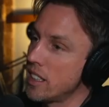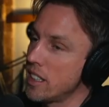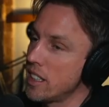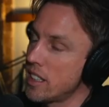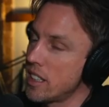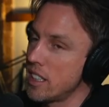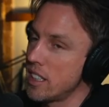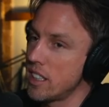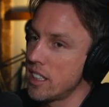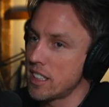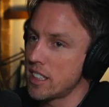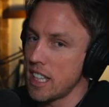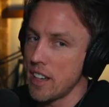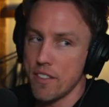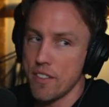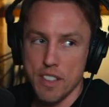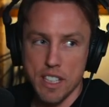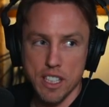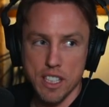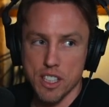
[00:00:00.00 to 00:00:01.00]
The
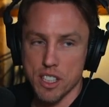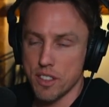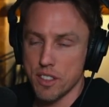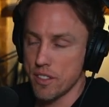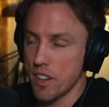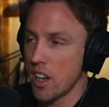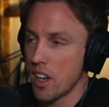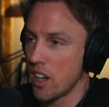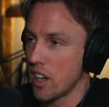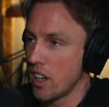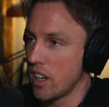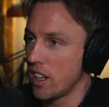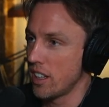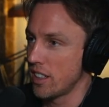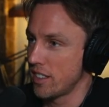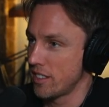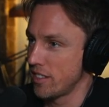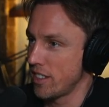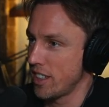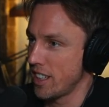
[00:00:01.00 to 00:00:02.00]
definition of art,
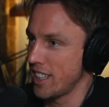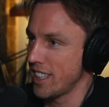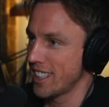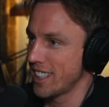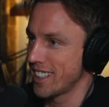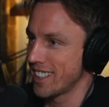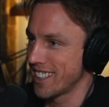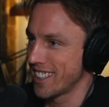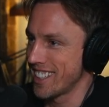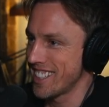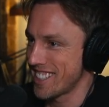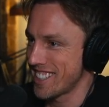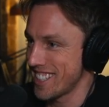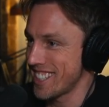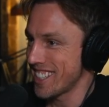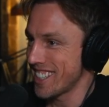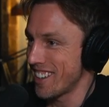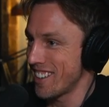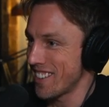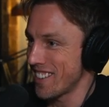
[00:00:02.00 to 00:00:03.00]
right? Yeah.
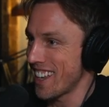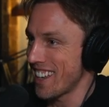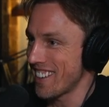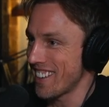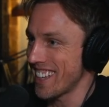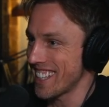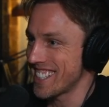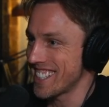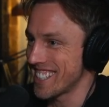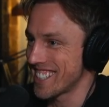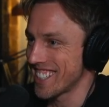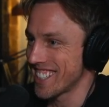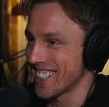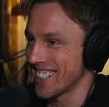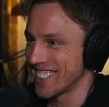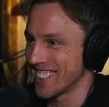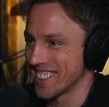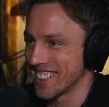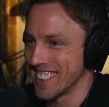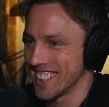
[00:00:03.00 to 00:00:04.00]
Because I actually
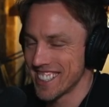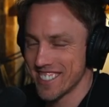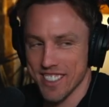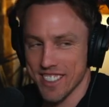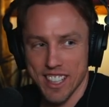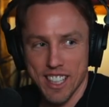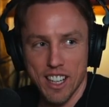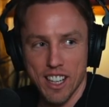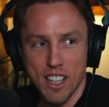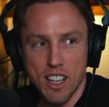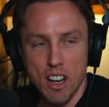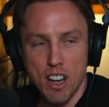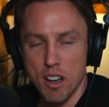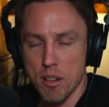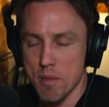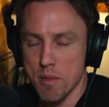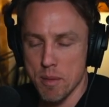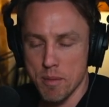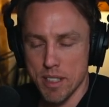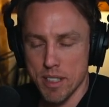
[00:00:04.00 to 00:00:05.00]
studied all this, right? I can't
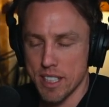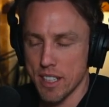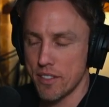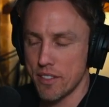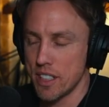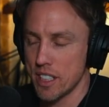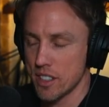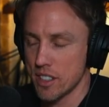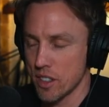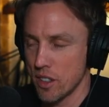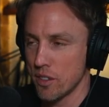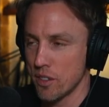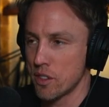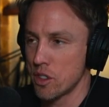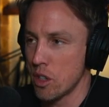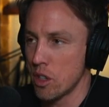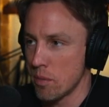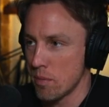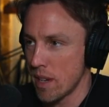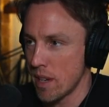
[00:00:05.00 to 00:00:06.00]
remember the definition off the
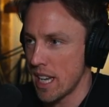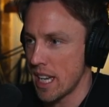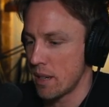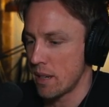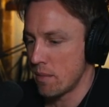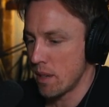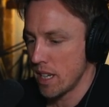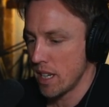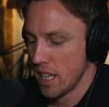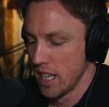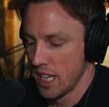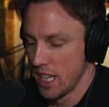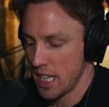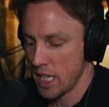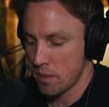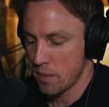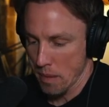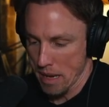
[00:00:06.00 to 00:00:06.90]
top of my head, but it's